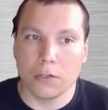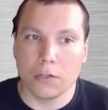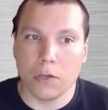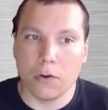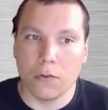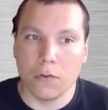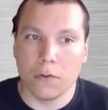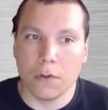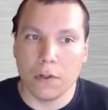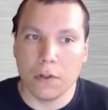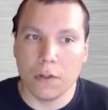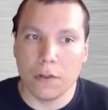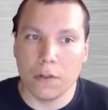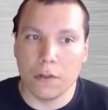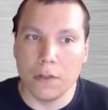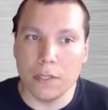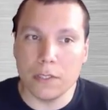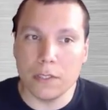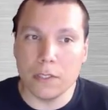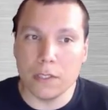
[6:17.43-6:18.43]
So
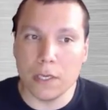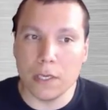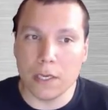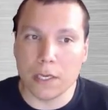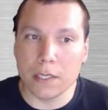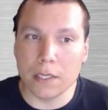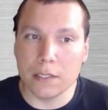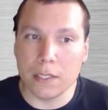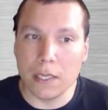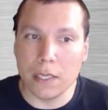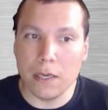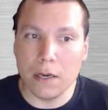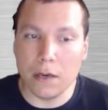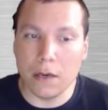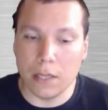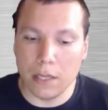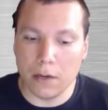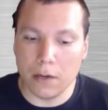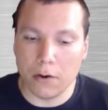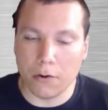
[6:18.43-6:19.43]
this is going to continue
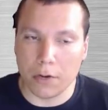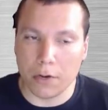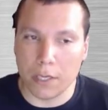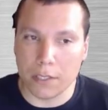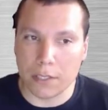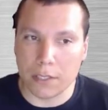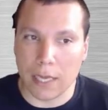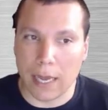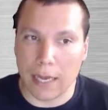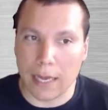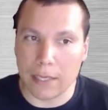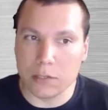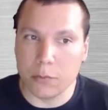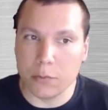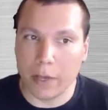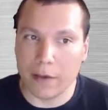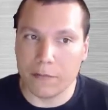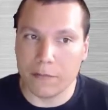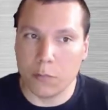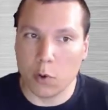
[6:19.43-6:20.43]
to increase
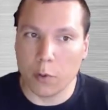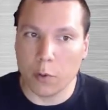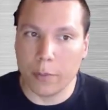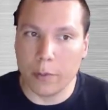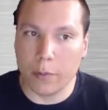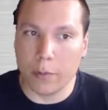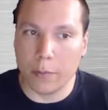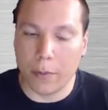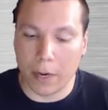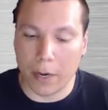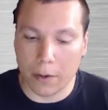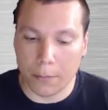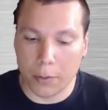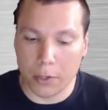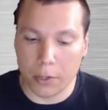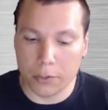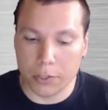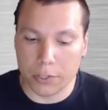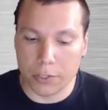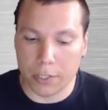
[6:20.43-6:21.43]
as we have more people
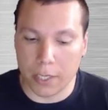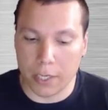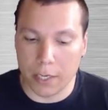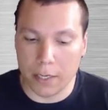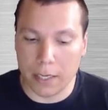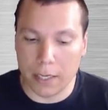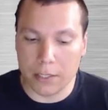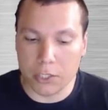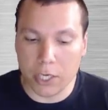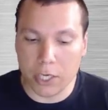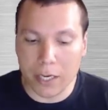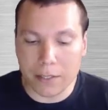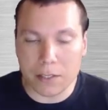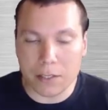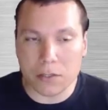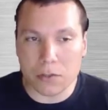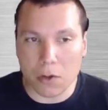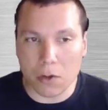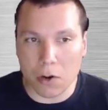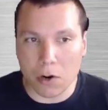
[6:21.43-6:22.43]
purchasing it, and
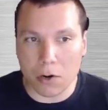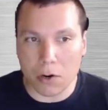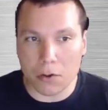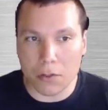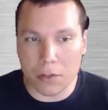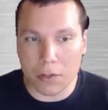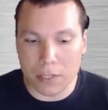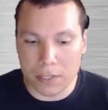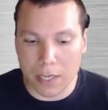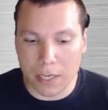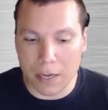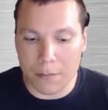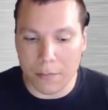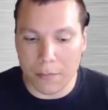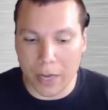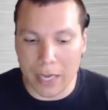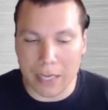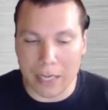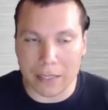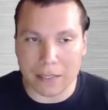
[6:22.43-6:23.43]
chances are this guy
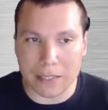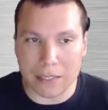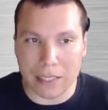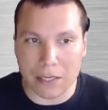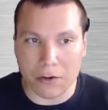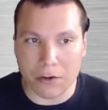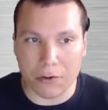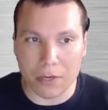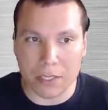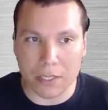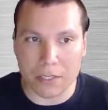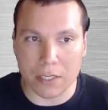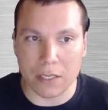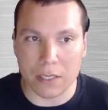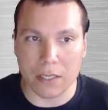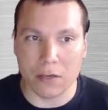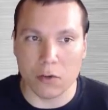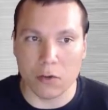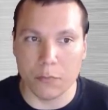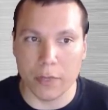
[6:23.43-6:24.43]
might decrease a
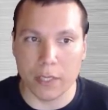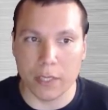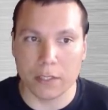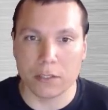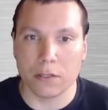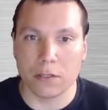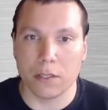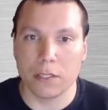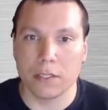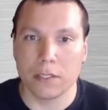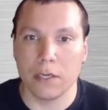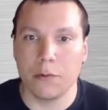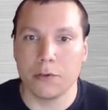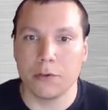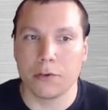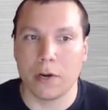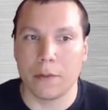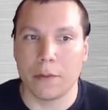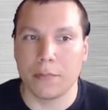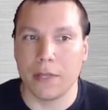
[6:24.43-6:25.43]
little bit. So let's say
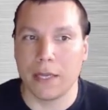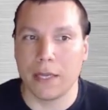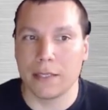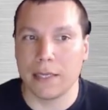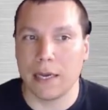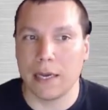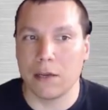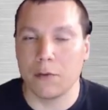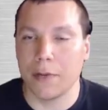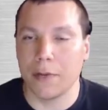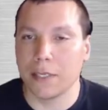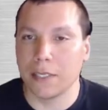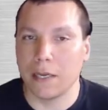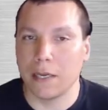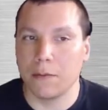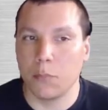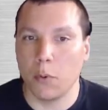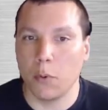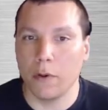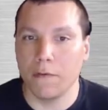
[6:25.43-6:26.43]
we drop that down to about
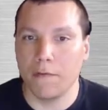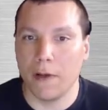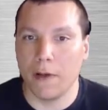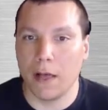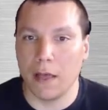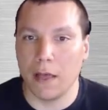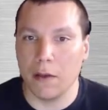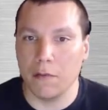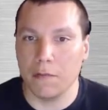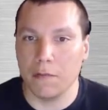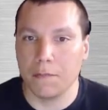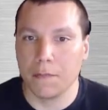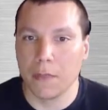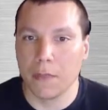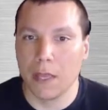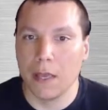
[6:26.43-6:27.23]
10.5.